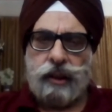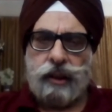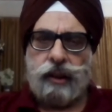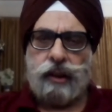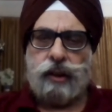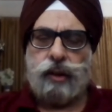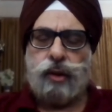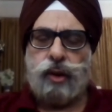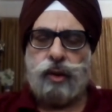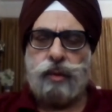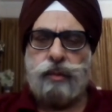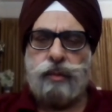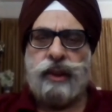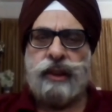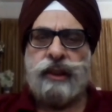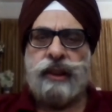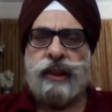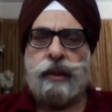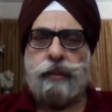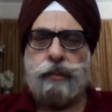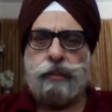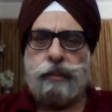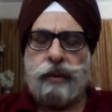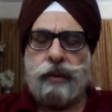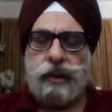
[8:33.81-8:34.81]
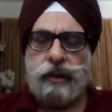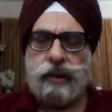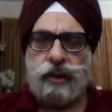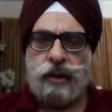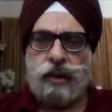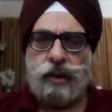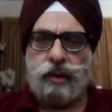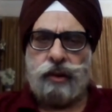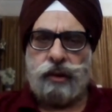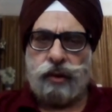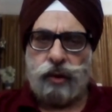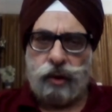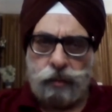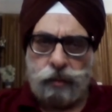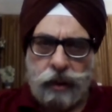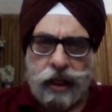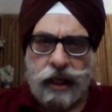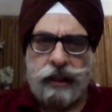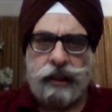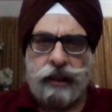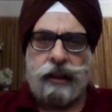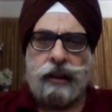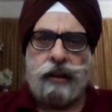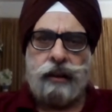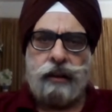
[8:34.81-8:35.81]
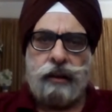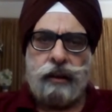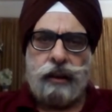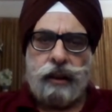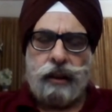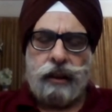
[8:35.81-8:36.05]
Gurmukhi, Gurbani